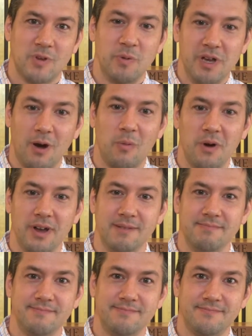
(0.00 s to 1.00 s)
We are one
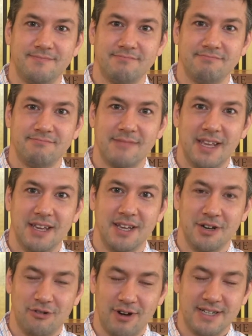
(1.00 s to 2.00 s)

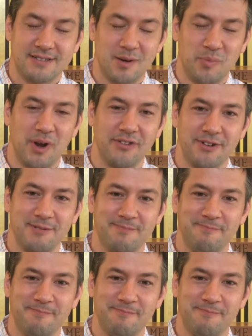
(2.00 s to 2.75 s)
in Christ our brother.